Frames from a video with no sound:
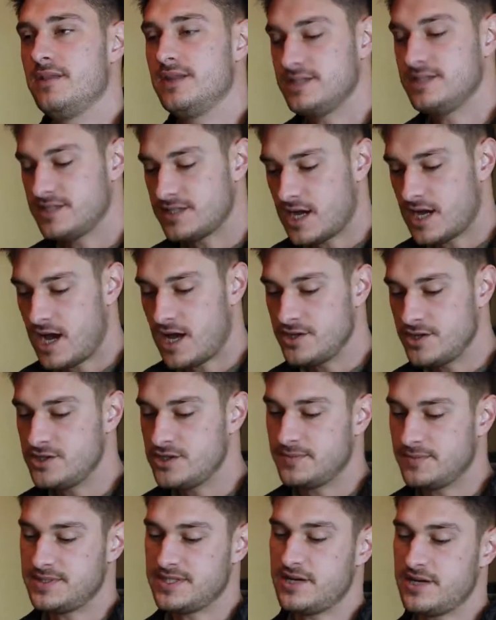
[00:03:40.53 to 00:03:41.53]
This is
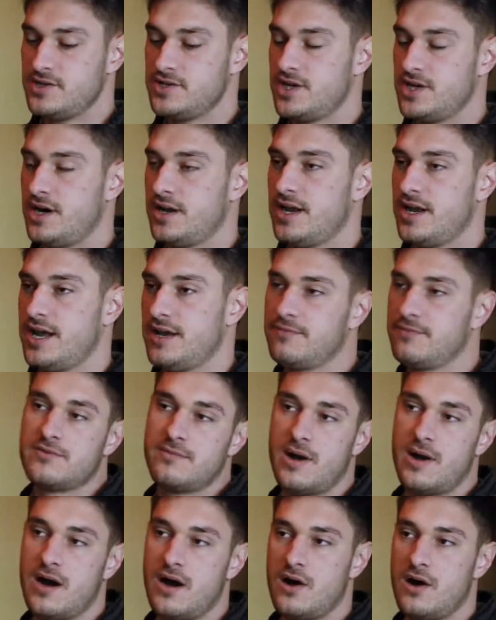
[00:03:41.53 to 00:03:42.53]
100% Chardonnay
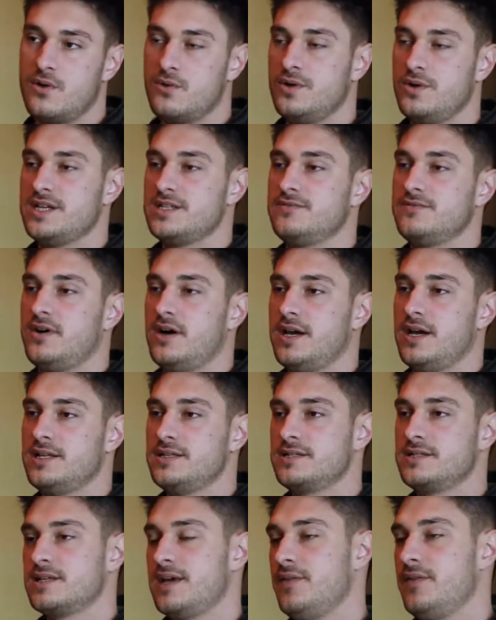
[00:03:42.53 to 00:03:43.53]
from our oldest
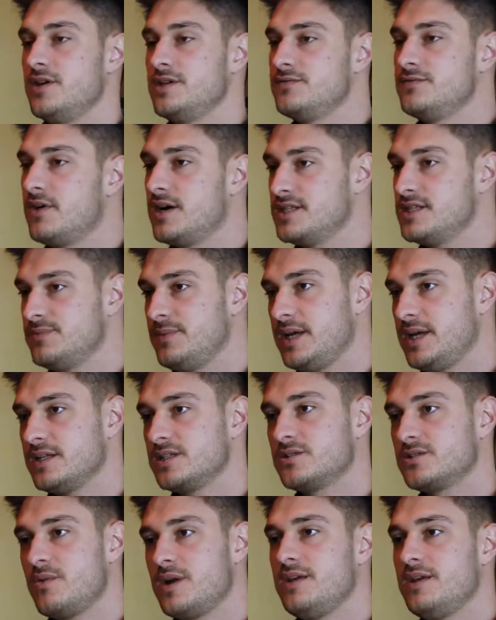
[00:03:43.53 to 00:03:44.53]
vines, and those vines being
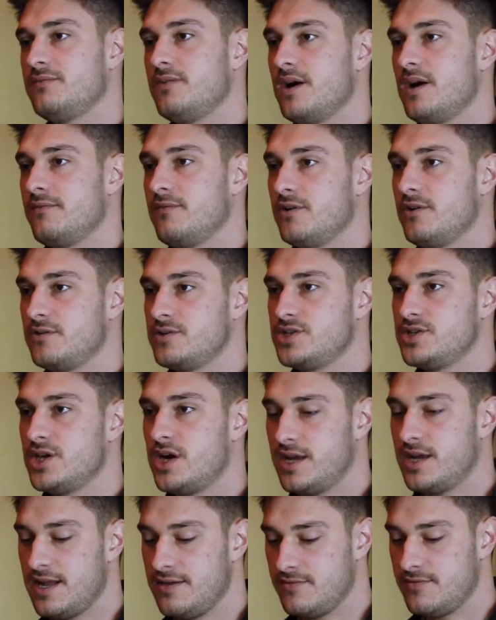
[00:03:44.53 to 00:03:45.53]
25-year-old
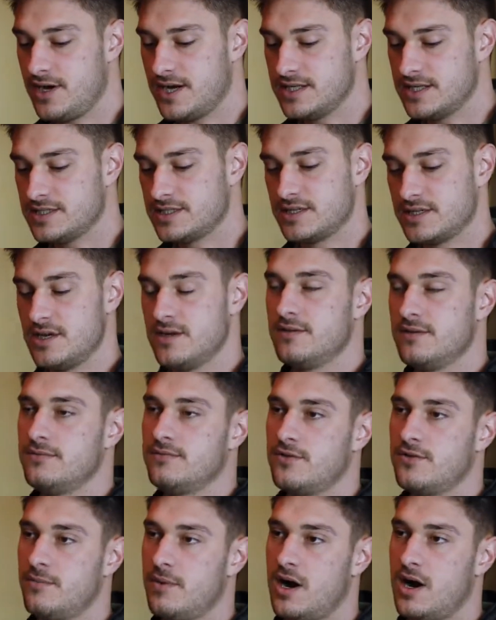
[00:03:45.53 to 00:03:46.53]
Chardonnay vines
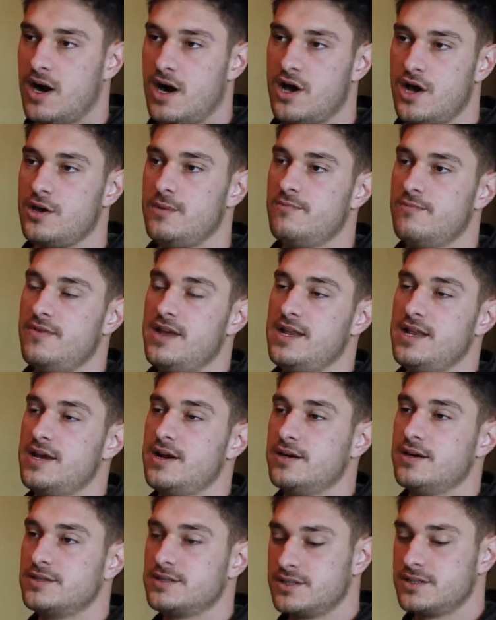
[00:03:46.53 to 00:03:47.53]
from our home
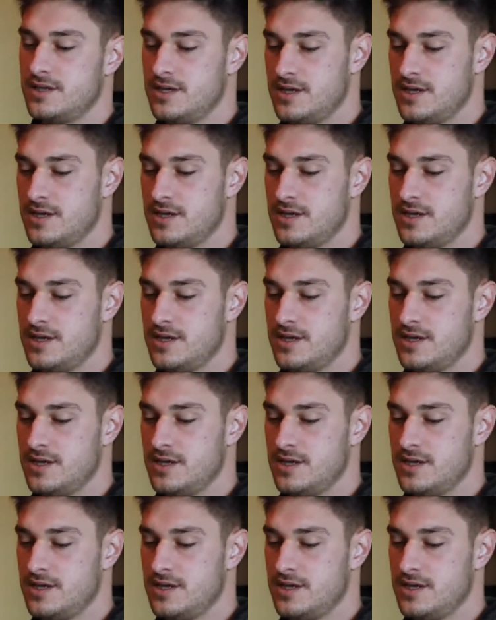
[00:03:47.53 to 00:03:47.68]
vineyard.